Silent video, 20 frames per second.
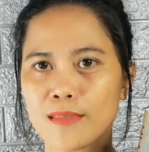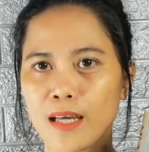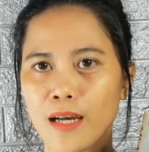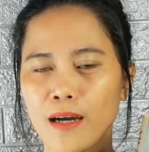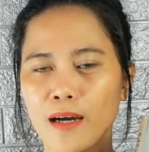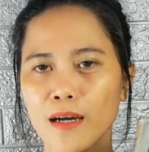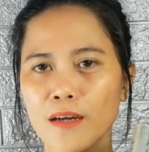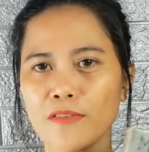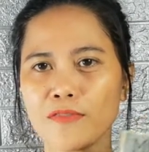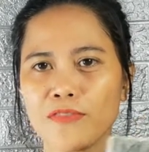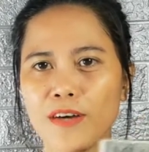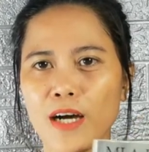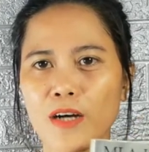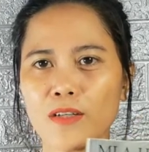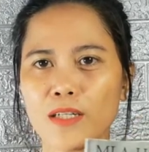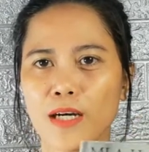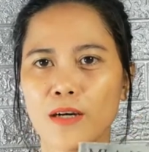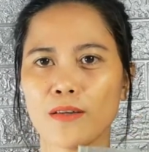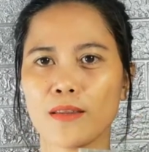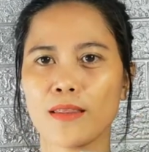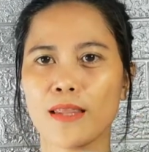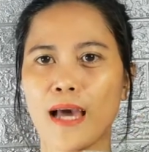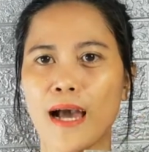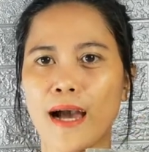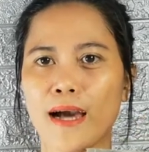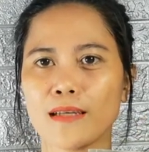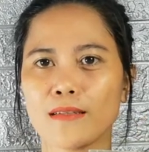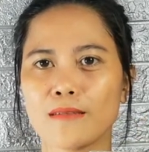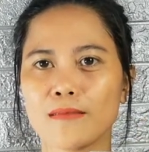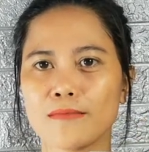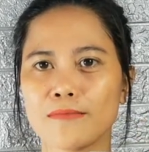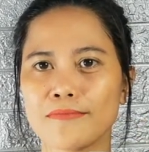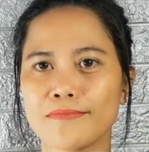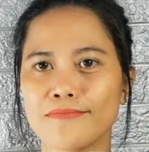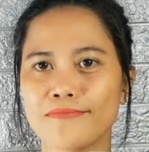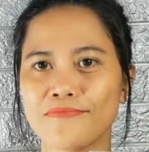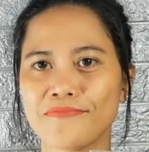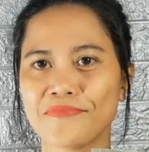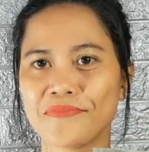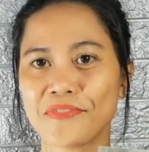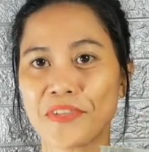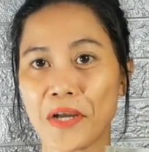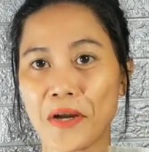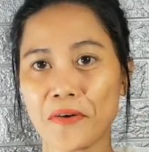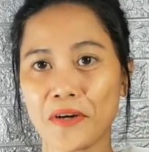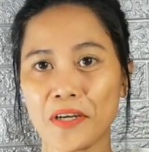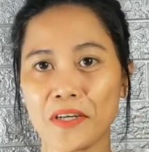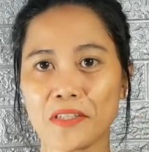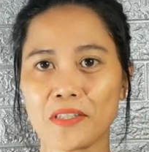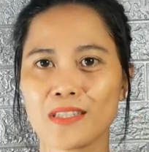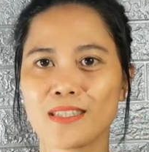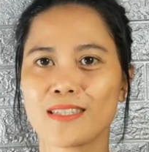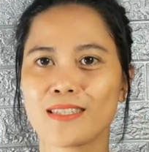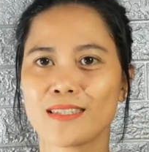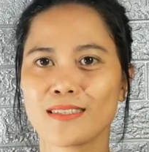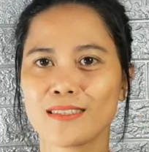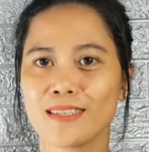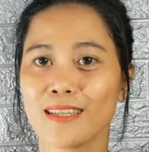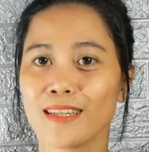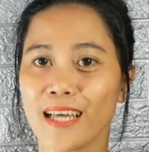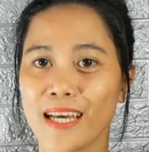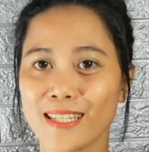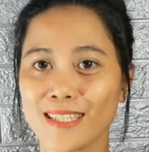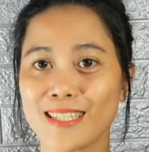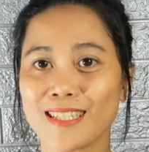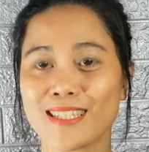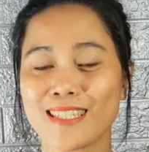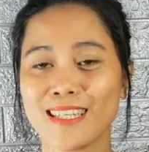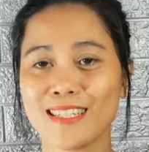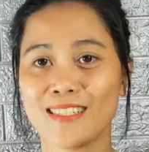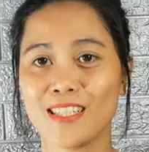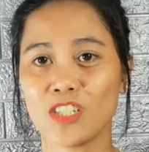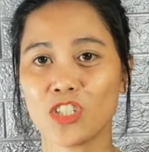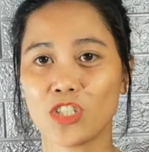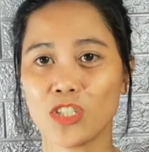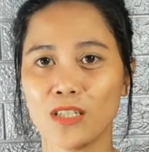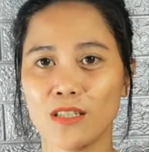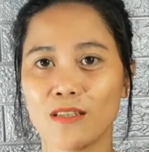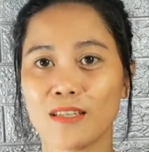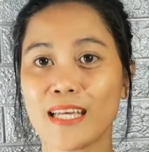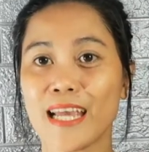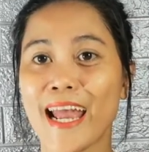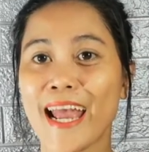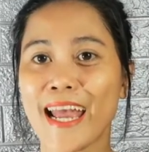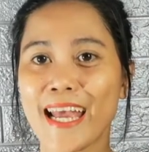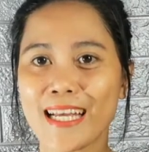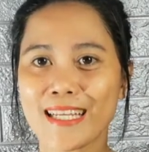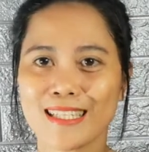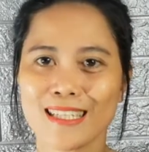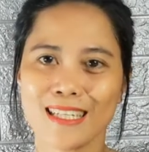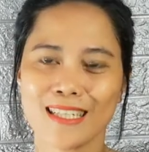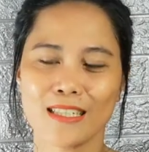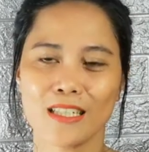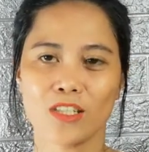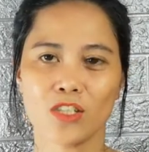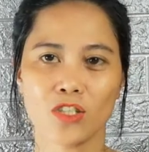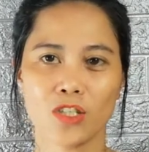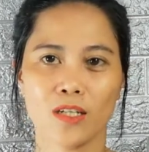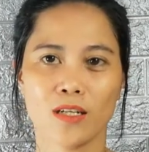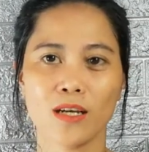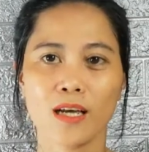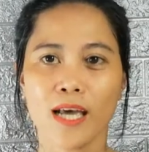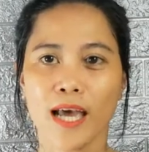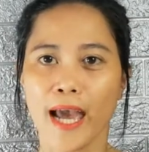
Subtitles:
I found out that there is the latest edition, the 8th edition.